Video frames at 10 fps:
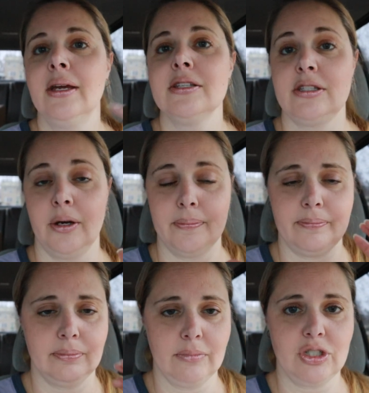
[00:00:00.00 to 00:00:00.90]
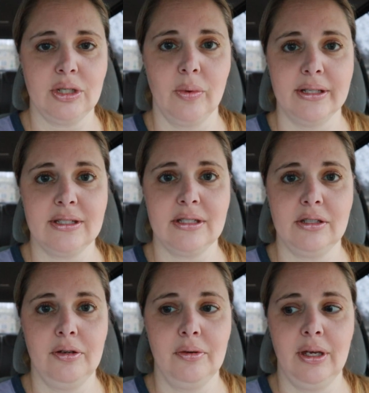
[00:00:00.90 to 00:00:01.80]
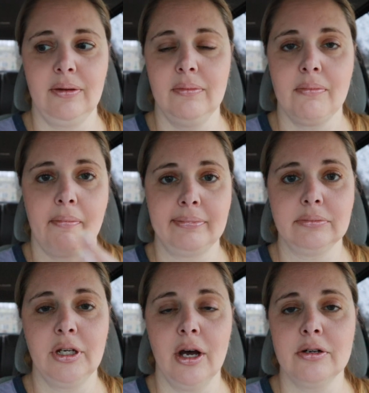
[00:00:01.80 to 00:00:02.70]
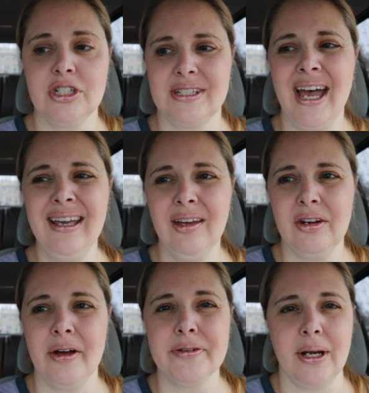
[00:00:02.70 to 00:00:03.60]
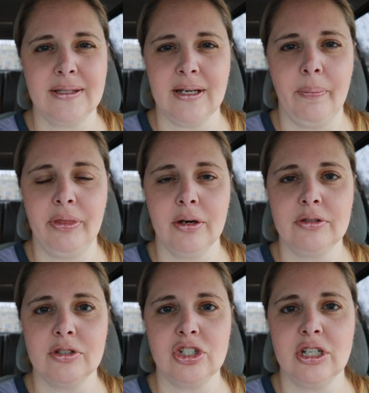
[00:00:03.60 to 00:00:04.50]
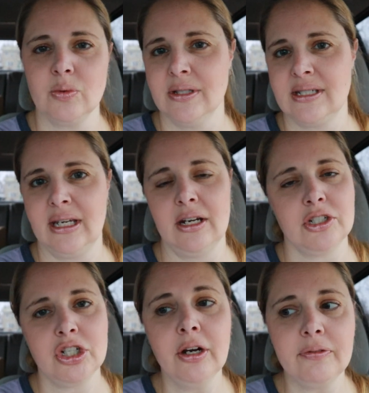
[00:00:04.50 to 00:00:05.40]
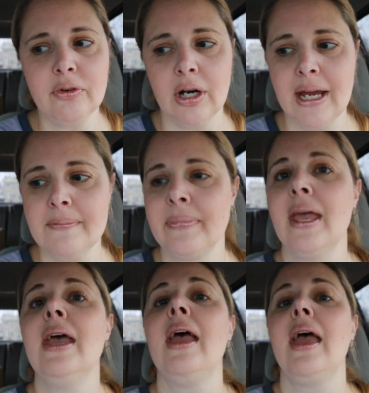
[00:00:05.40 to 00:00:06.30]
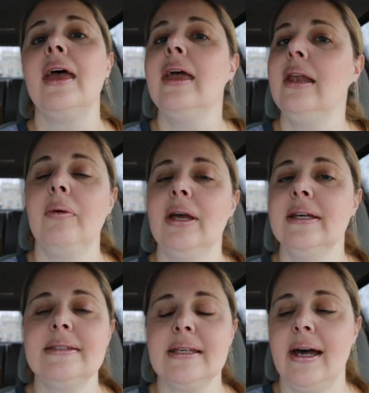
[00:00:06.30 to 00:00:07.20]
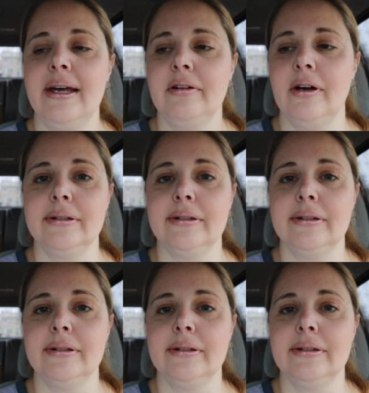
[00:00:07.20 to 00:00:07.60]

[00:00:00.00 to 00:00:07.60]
So she wants to go. She's not getting all dressed up though, so she just wants to get a shirt for it. Anyways, I don't